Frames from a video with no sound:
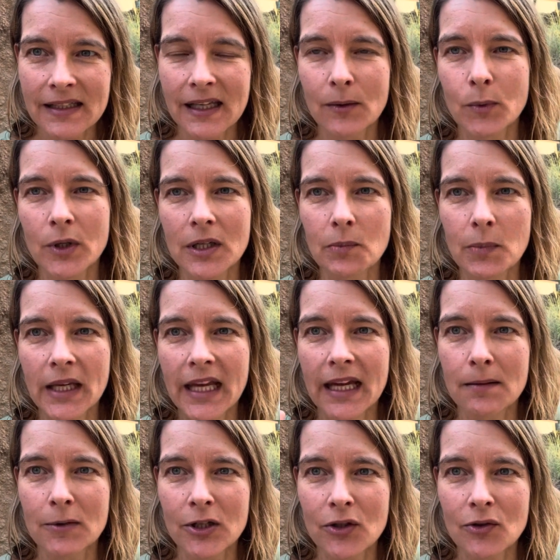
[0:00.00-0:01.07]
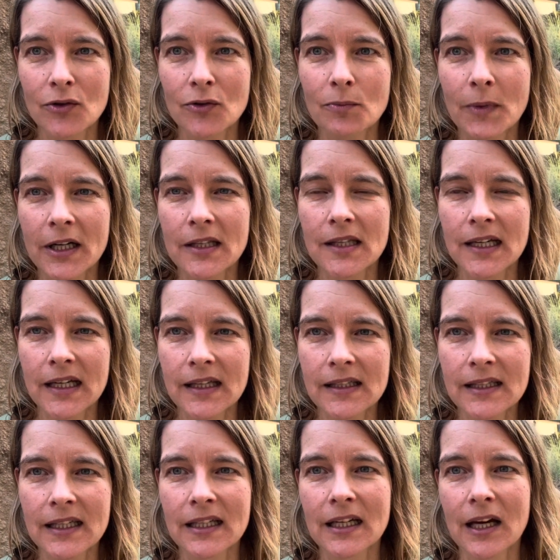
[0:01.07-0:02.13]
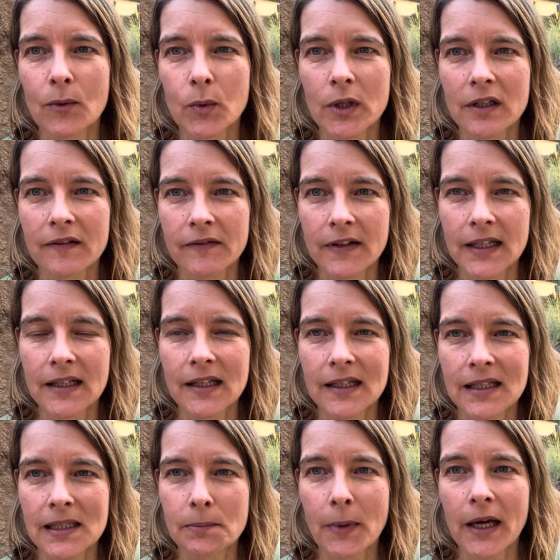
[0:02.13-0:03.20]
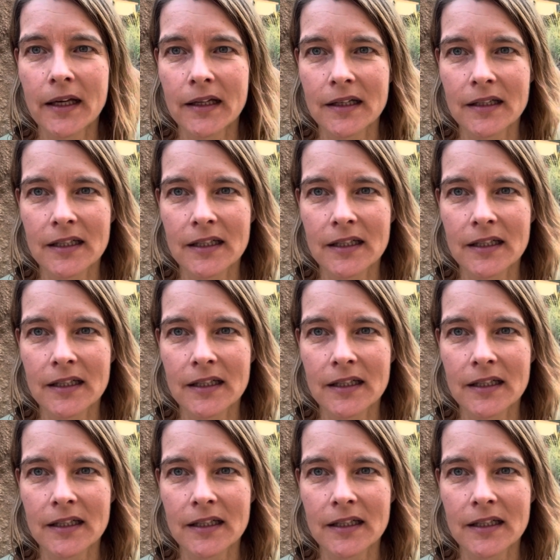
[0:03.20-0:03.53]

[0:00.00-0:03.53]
I want to be able to do my things, and I want to feel inspired.